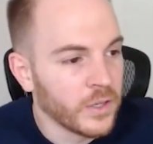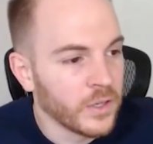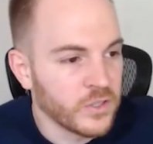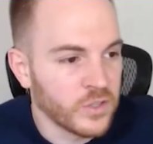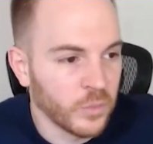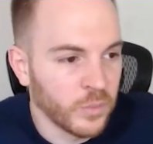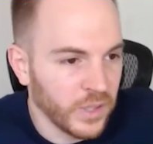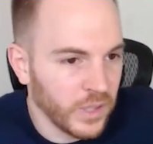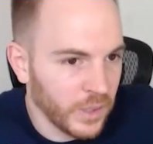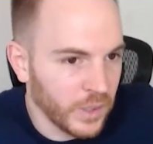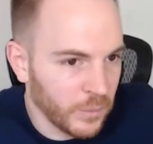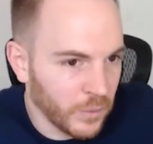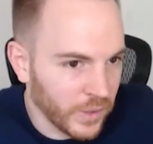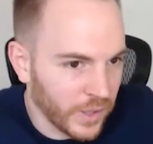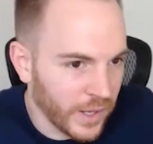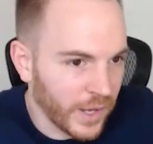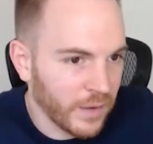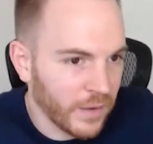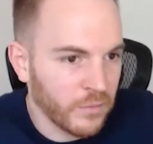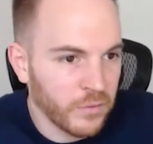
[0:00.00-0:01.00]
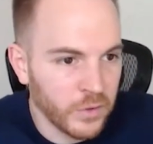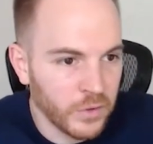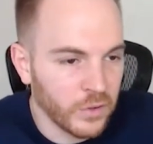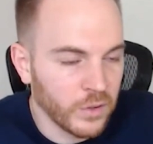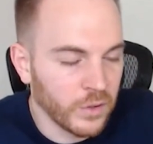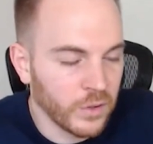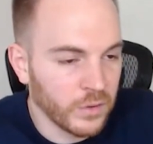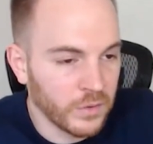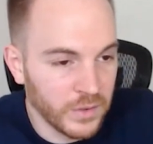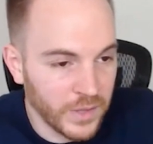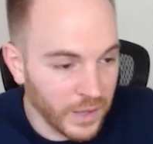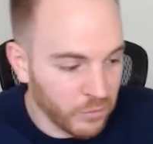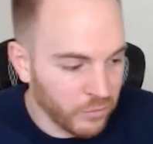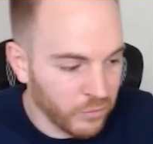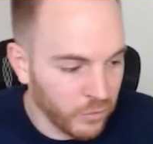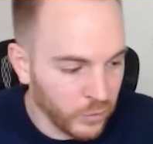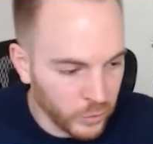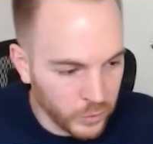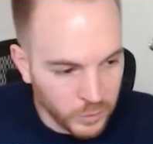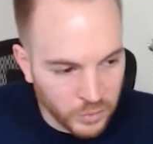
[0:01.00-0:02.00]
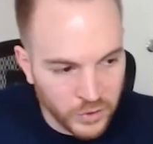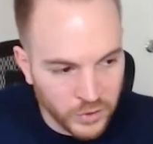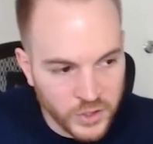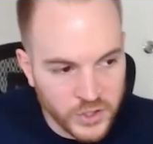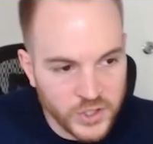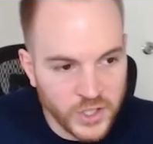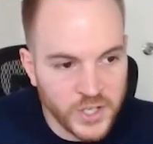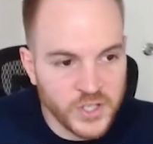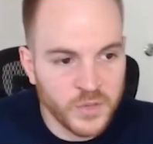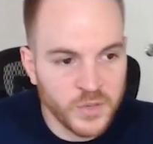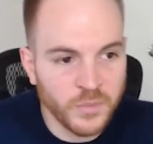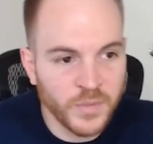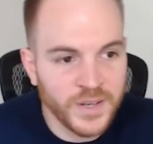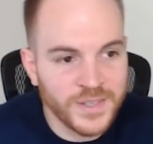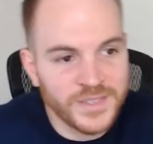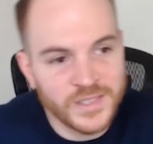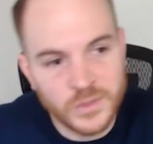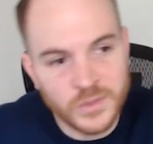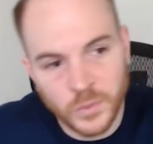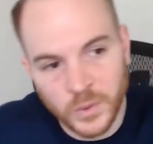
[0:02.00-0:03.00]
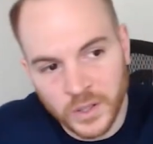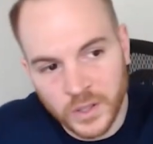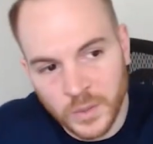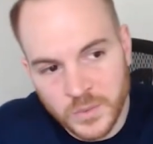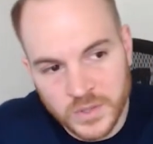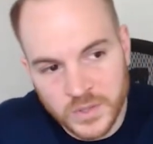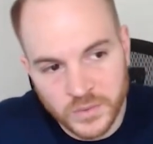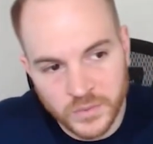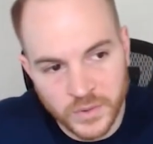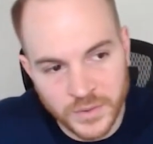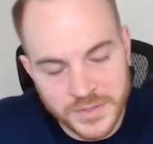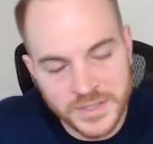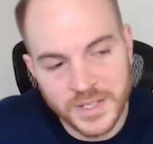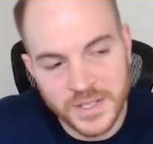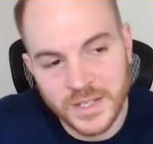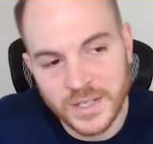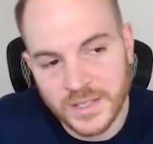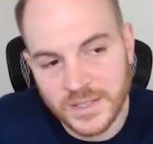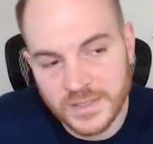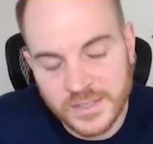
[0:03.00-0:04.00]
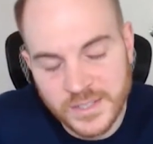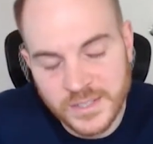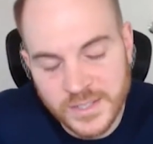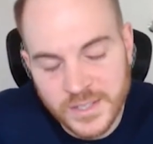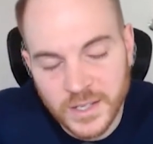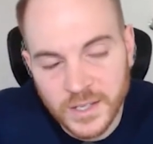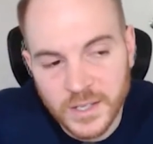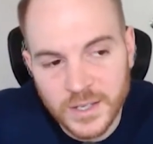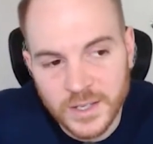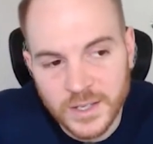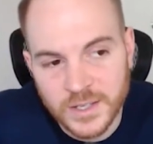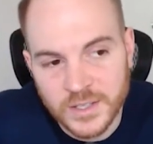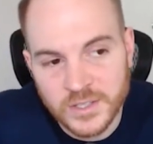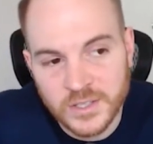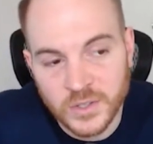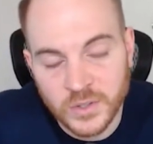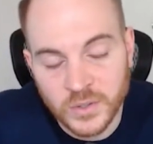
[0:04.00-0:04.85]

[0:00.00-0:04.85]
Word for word: So being able to have an, uh, that full depreciation basis when it comes to real estate is, is